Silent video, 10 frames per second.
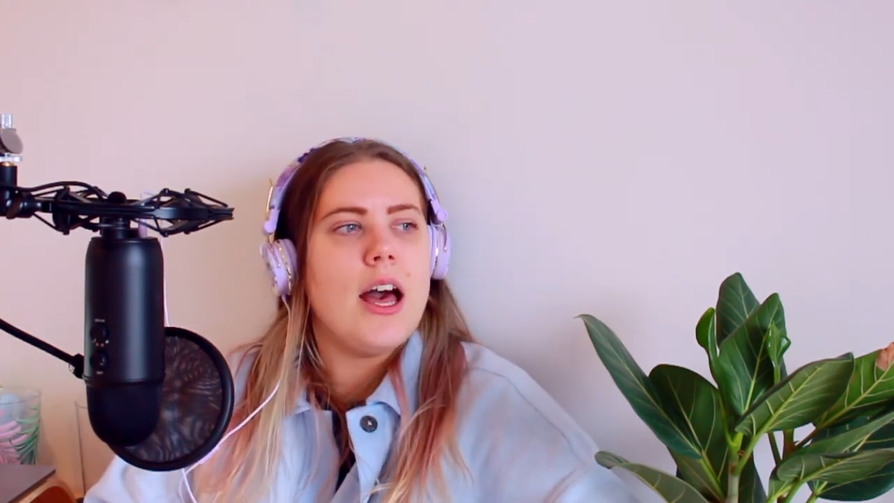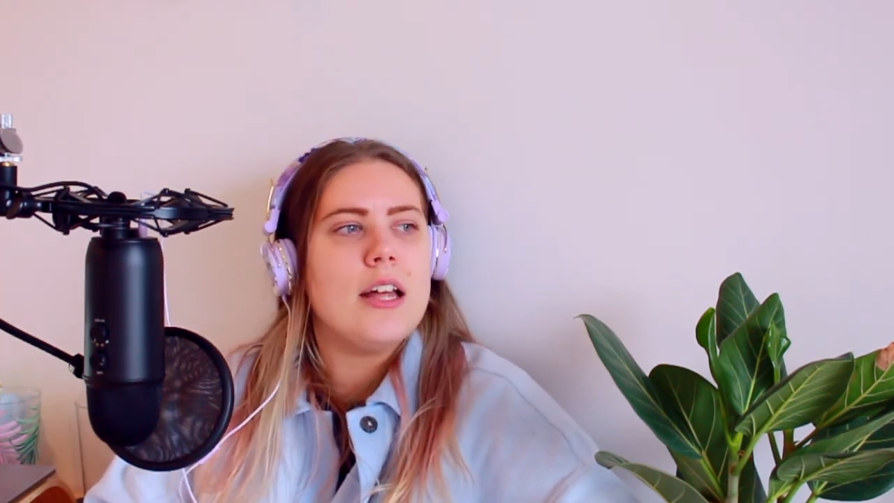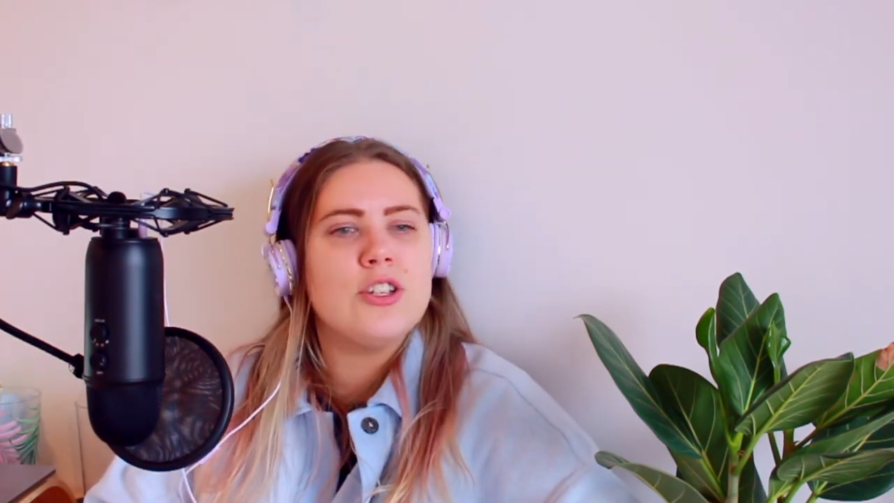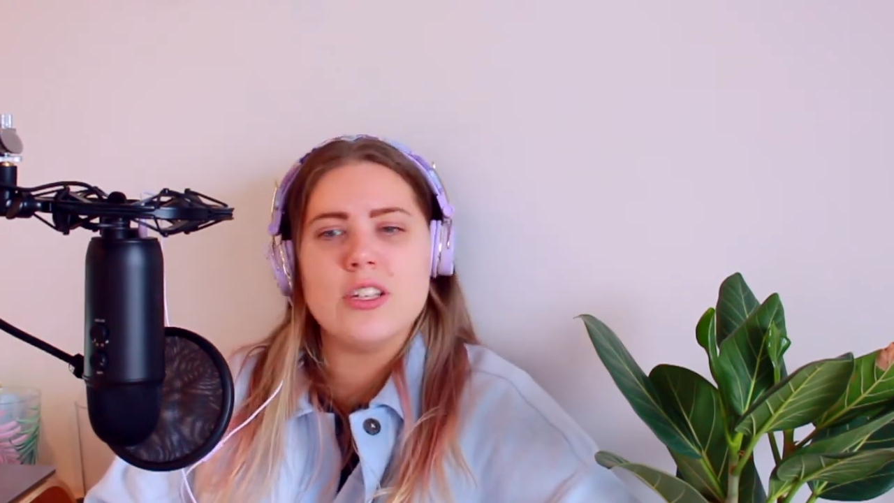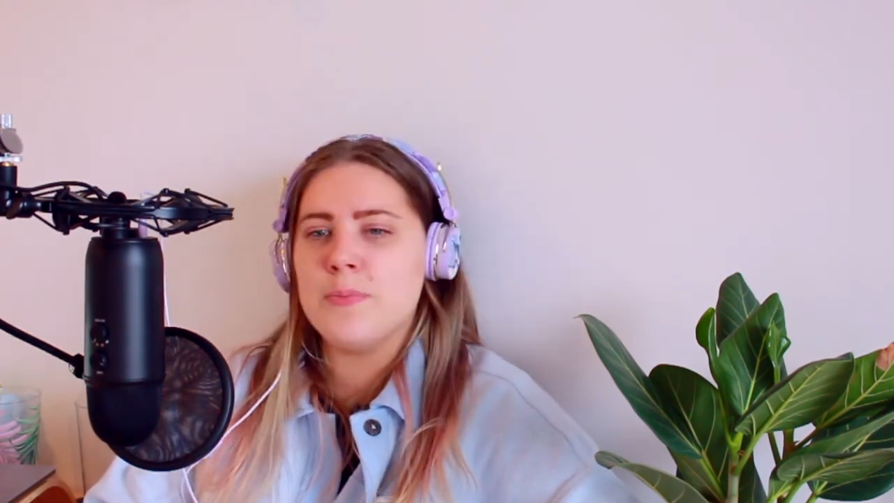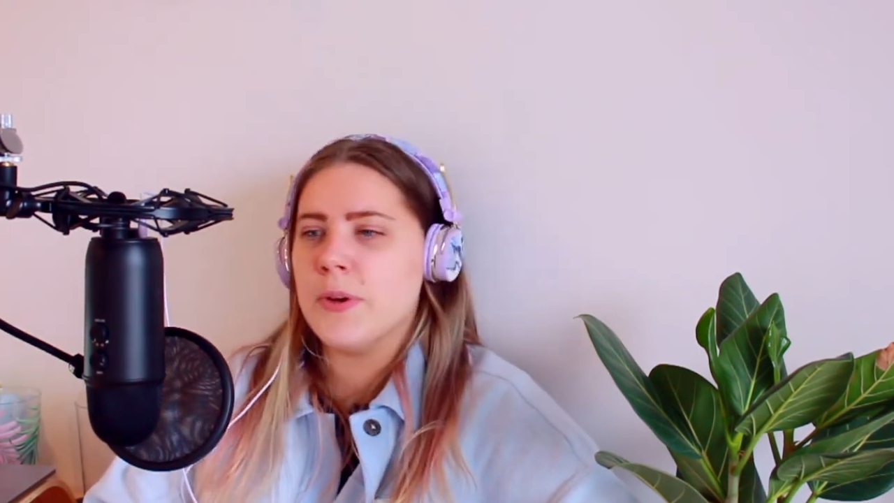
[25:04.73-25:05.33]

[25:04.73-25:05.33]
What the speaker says: Just